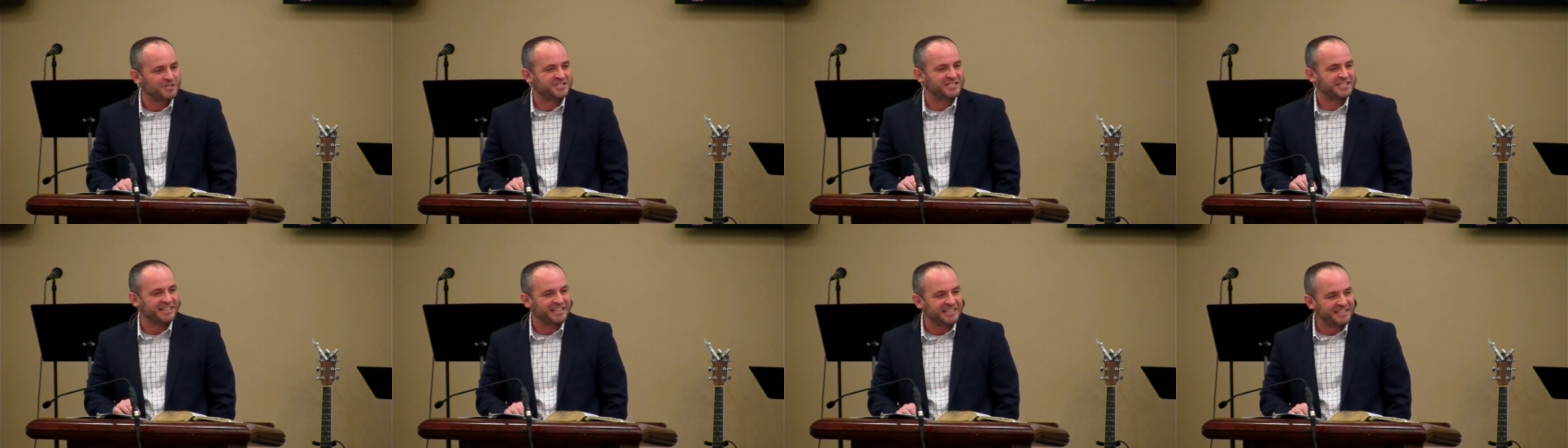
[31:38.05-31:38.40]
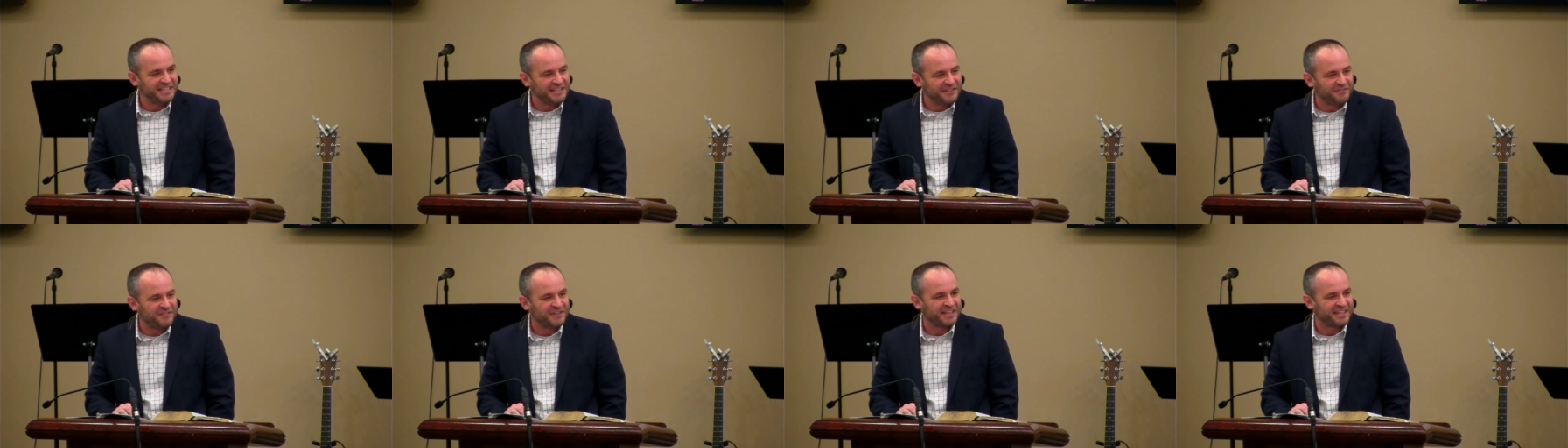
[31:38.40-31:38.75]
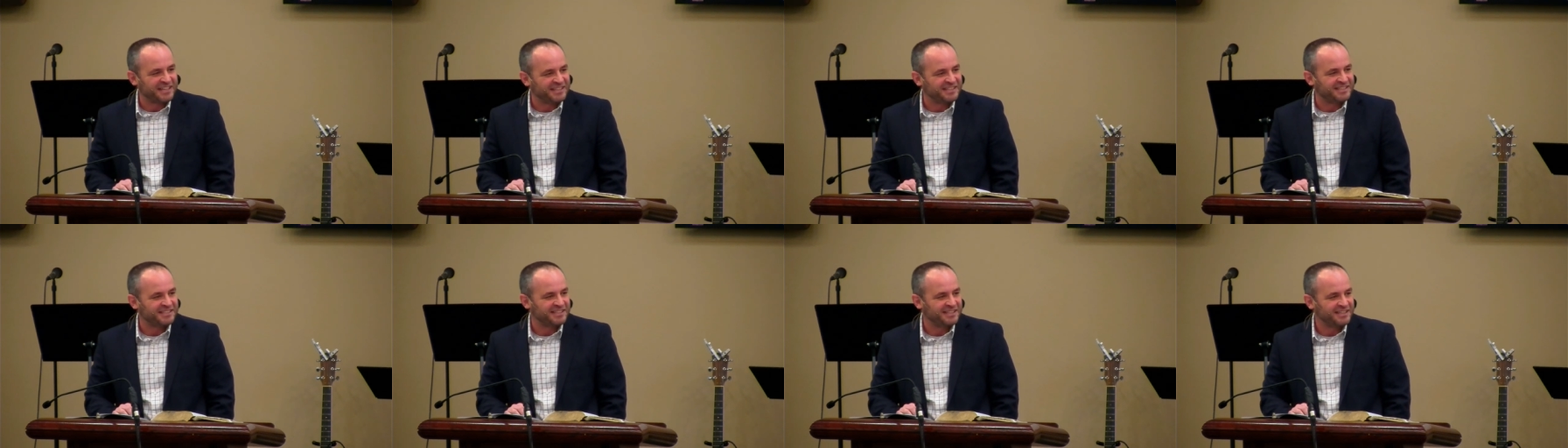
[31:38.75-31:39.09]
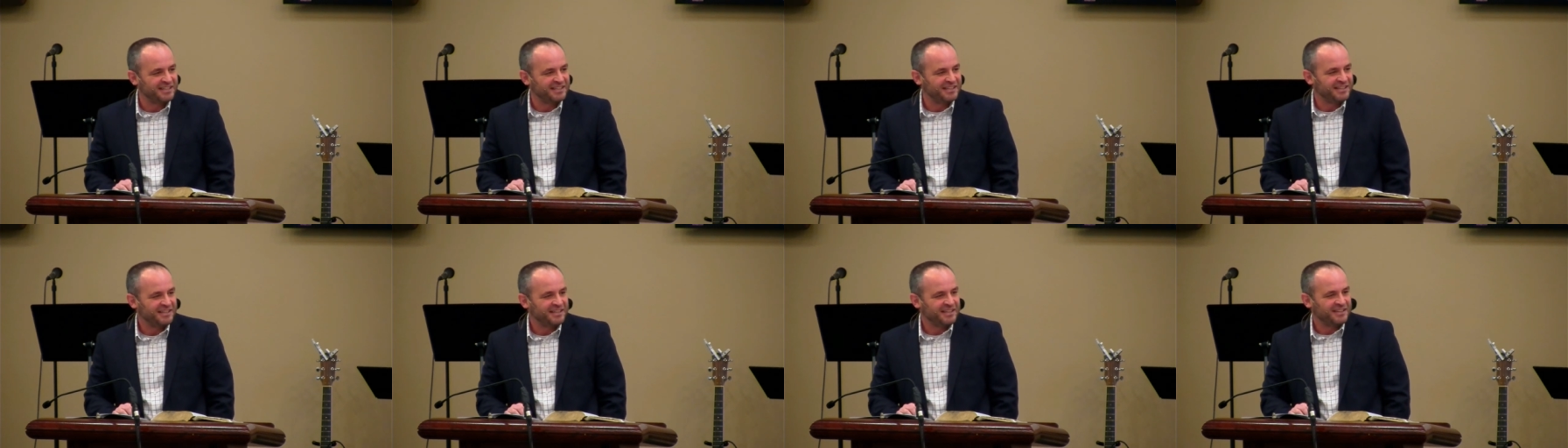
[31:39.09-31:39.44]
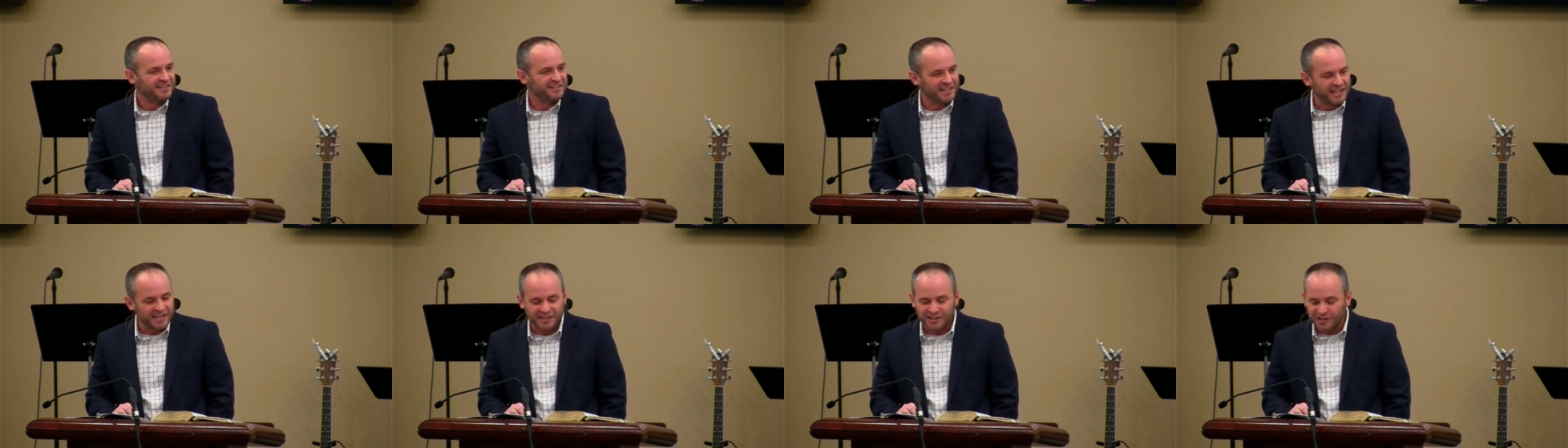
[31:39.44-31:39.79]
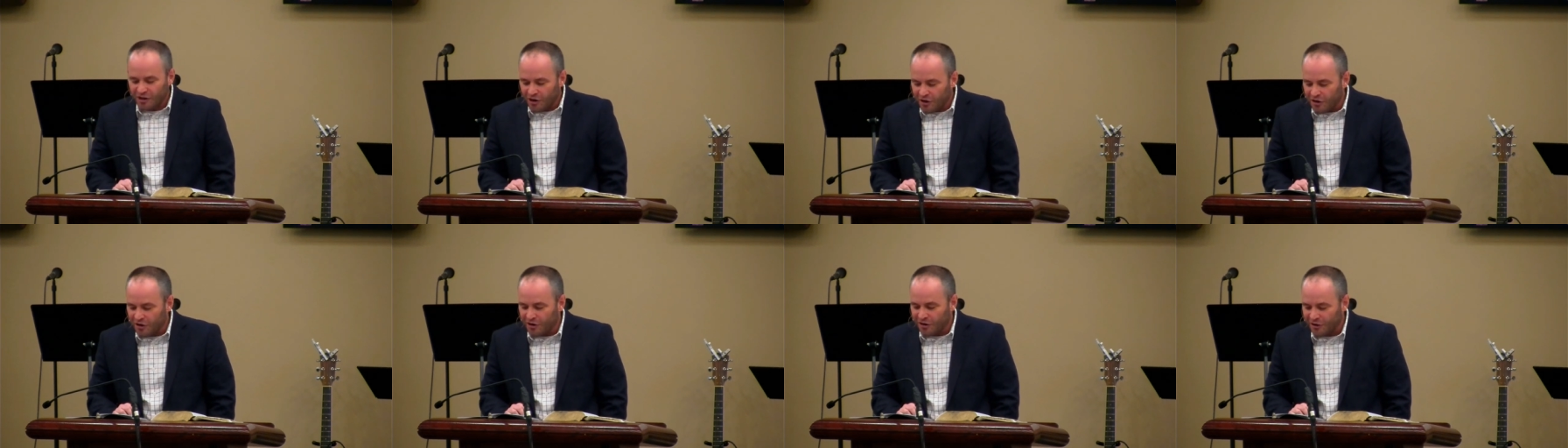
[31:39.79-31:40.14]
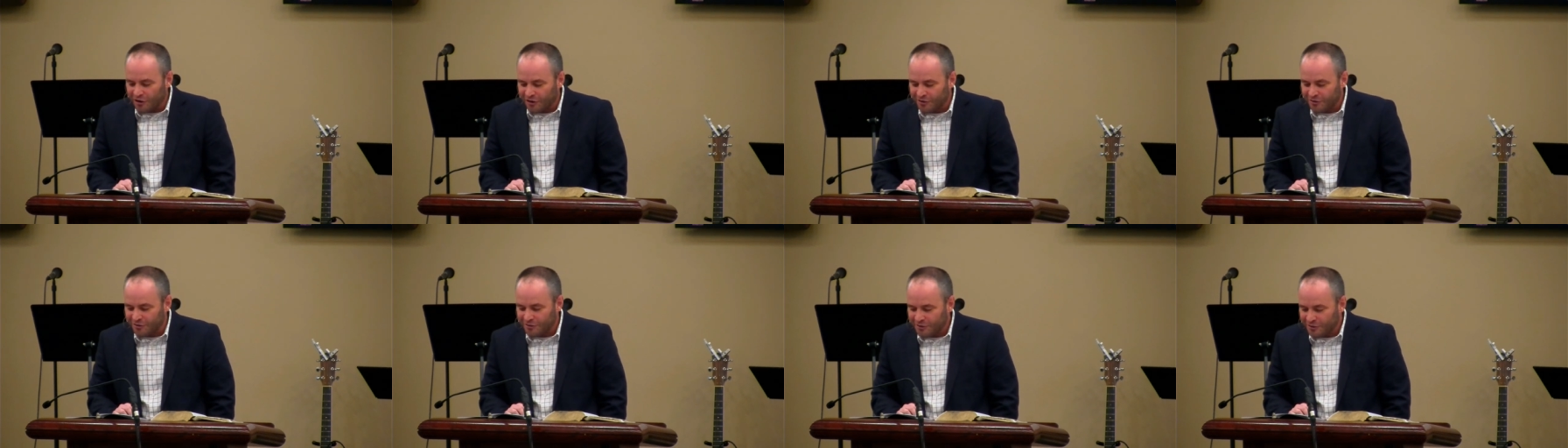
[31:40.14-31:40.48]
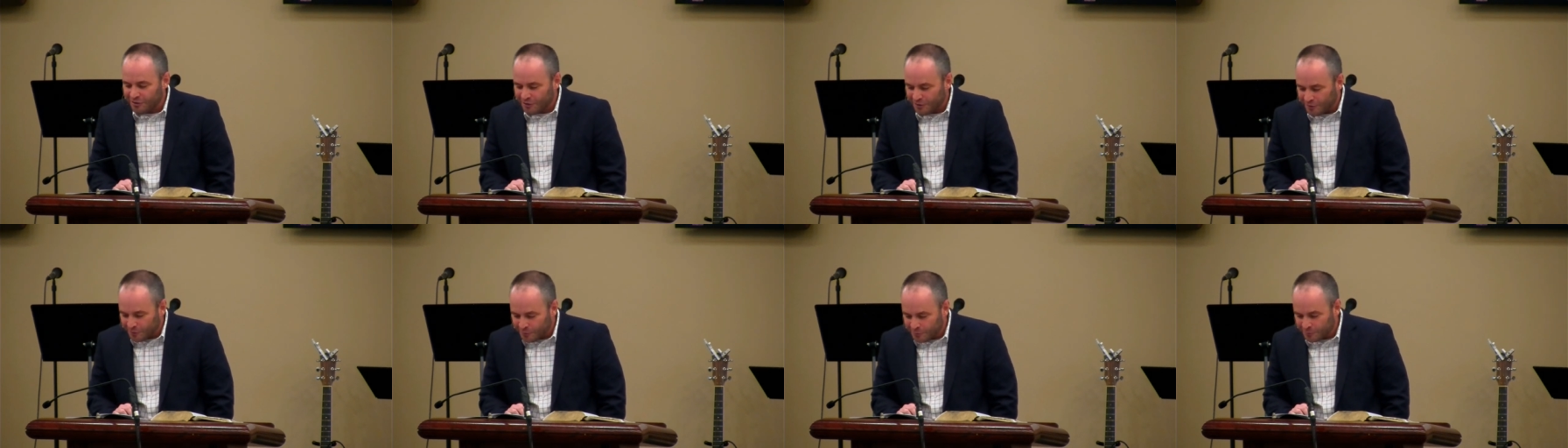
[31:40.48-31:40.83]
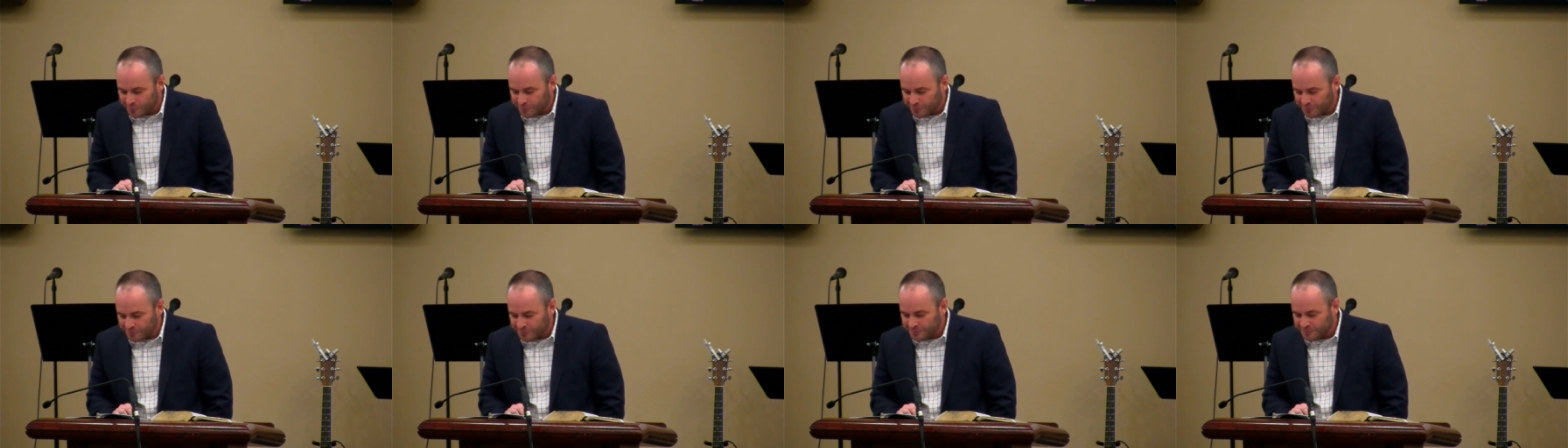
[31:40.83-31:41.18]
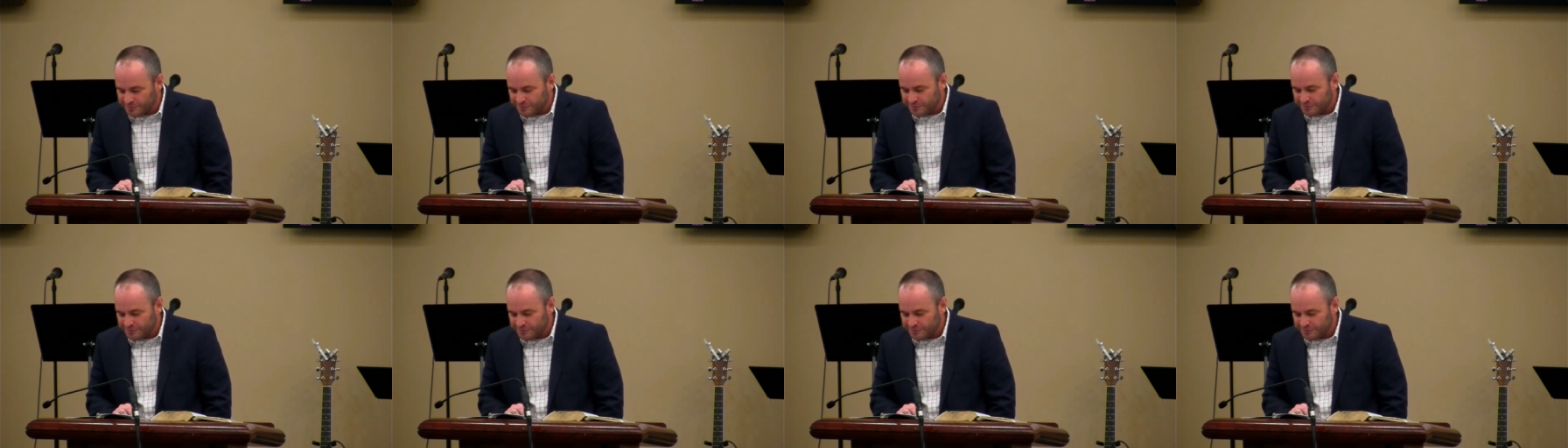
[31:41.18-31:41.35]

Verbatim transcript: significant than our own.